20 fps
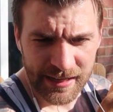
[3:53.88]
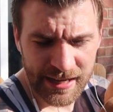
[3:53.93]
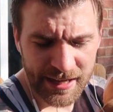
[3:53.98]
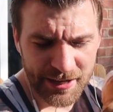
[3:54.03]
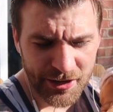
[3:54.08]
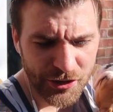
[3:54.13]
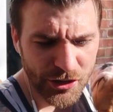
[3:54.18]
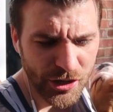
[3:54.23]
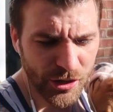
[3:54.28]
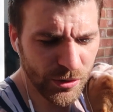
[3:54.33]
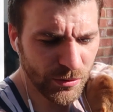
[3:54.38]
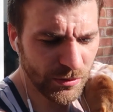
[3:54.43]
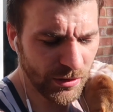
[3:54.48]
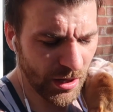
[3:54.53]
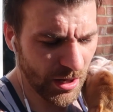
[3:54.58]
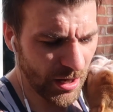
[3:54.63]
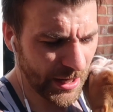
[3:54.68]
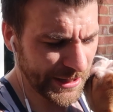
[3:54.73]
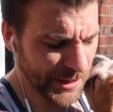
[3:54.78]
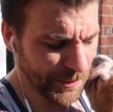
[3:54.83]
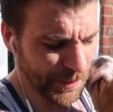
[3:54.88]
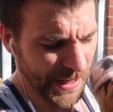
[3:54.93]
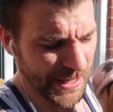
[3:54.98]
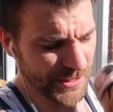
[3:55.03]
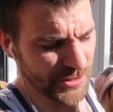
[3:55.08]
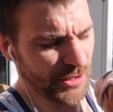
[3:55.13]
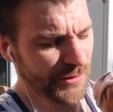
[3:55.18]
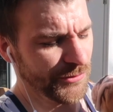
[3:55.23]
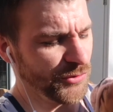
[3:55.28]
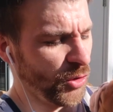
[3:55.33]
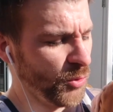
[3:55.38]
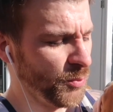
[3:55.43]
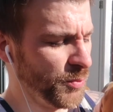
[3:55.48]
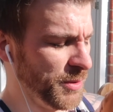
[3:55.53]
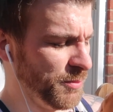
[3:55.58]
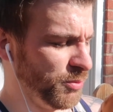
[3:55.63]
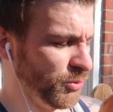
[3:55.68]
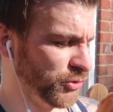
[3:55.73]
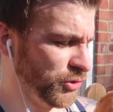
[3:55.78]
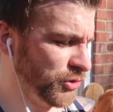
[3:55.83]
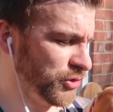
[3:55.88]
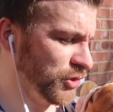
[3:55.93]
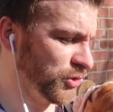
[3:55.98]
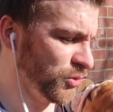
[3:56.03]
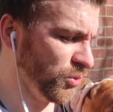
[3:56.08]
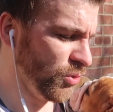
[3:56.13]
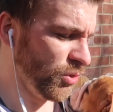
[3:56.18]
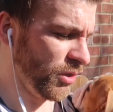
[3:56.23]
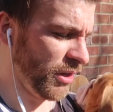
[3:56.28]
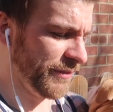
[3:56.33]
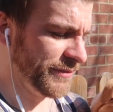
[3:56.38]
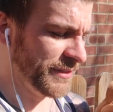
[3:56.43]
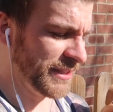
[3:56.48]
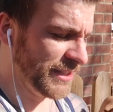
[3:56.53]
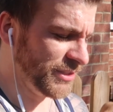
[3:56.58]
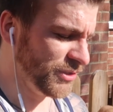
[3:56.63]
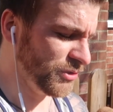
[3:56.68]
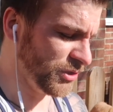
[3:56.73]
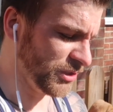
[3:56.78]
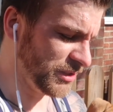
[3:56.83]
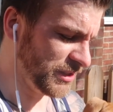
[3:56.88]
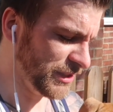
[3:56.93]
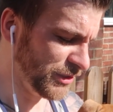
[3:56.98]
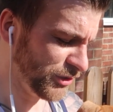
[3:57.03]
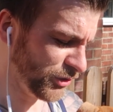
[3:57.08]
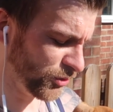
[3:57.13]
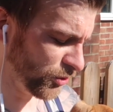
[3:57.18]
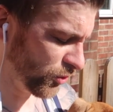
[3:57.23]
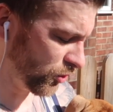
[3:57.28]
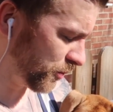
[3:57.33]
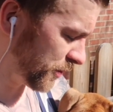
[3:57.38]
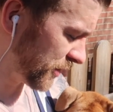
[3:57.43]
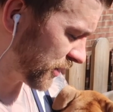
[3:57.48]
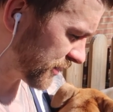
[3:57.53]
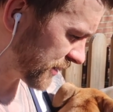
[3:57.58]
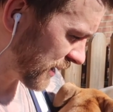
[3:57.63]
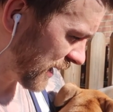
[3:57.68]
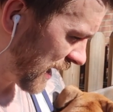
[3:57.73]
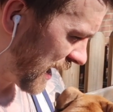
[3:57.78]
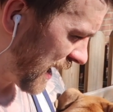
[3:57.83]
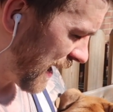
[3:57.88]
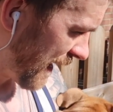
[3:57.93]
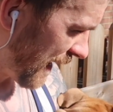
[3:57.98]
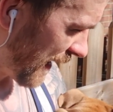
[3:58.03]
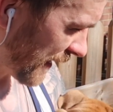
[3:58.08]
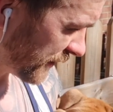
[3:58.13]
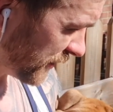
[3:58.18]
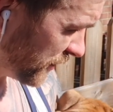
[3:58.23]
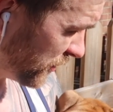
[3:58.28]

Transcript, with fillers: And I know look, in the past I've told people just to talk. I've said you just need to talk because, it, I,